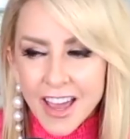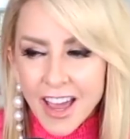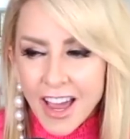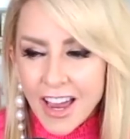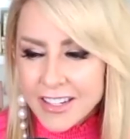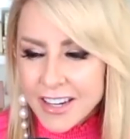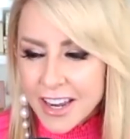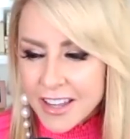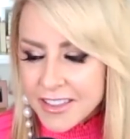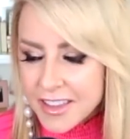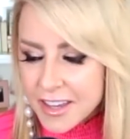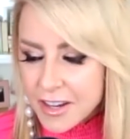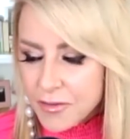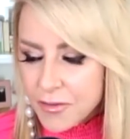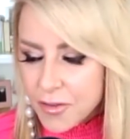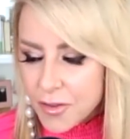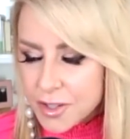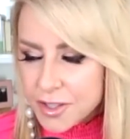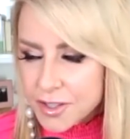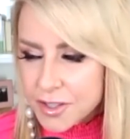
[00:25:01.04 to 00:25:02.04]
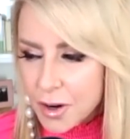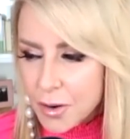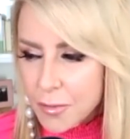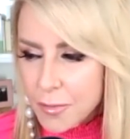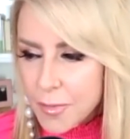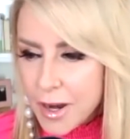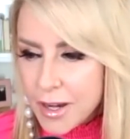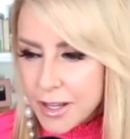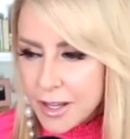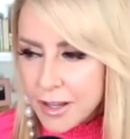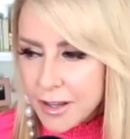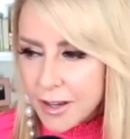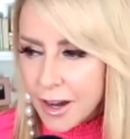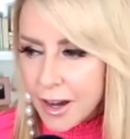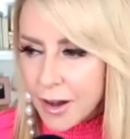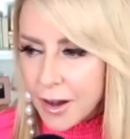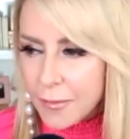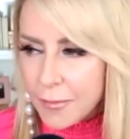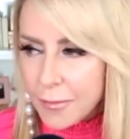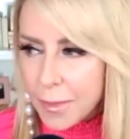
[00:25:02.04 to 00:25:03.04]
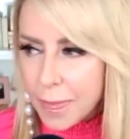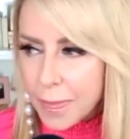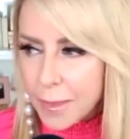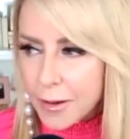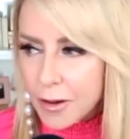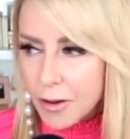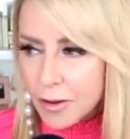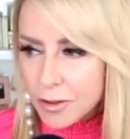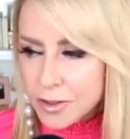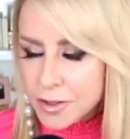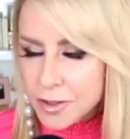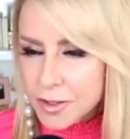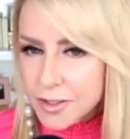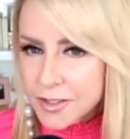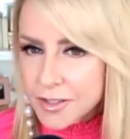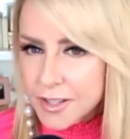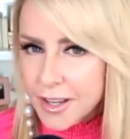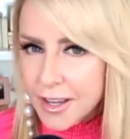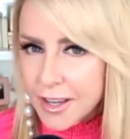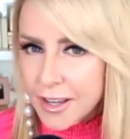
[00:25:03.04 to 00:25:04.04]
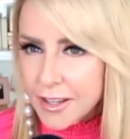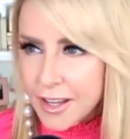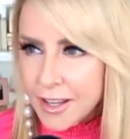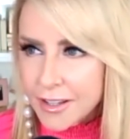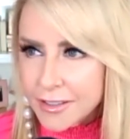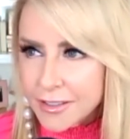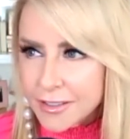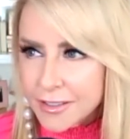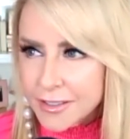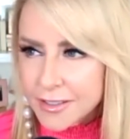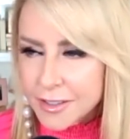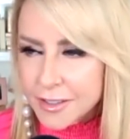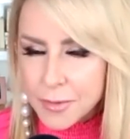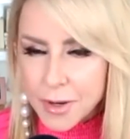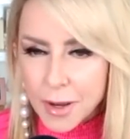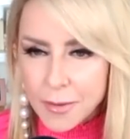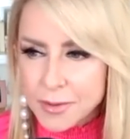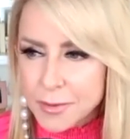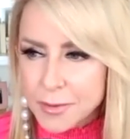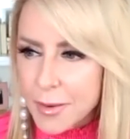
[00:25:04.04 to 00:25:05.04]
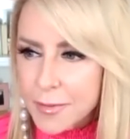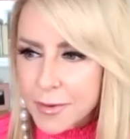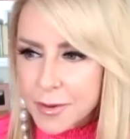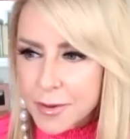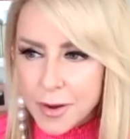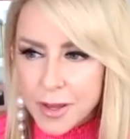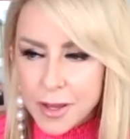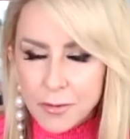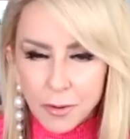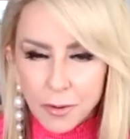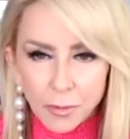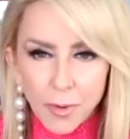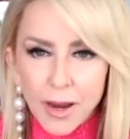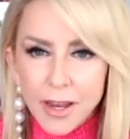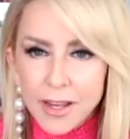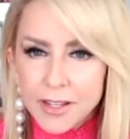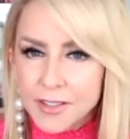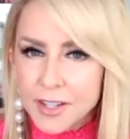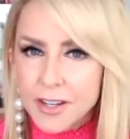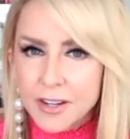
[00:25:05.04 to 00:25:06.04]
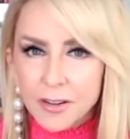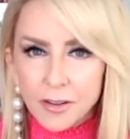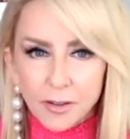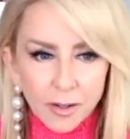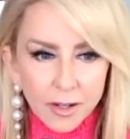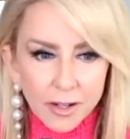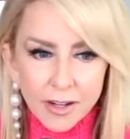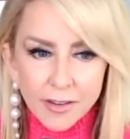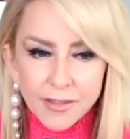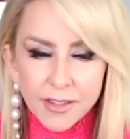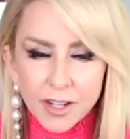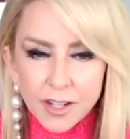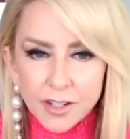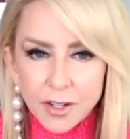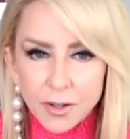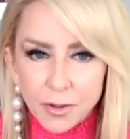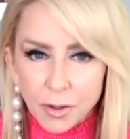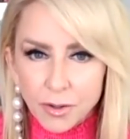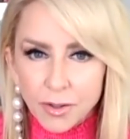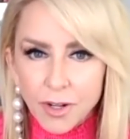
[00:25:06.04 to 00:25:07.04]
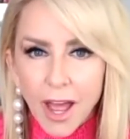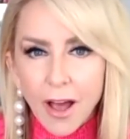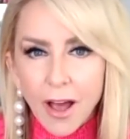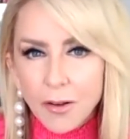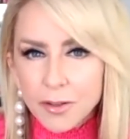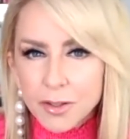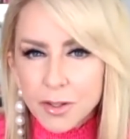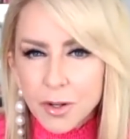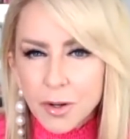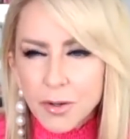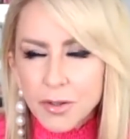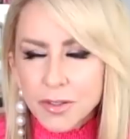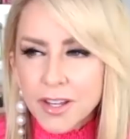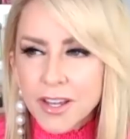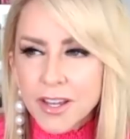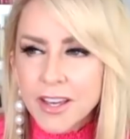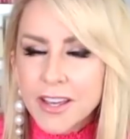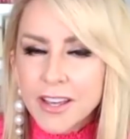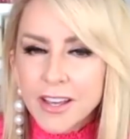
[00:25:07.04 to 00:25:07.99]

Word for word: And I think for so many um, cultures, and sometimes maybe the way you were raised, eh, or even in your own household,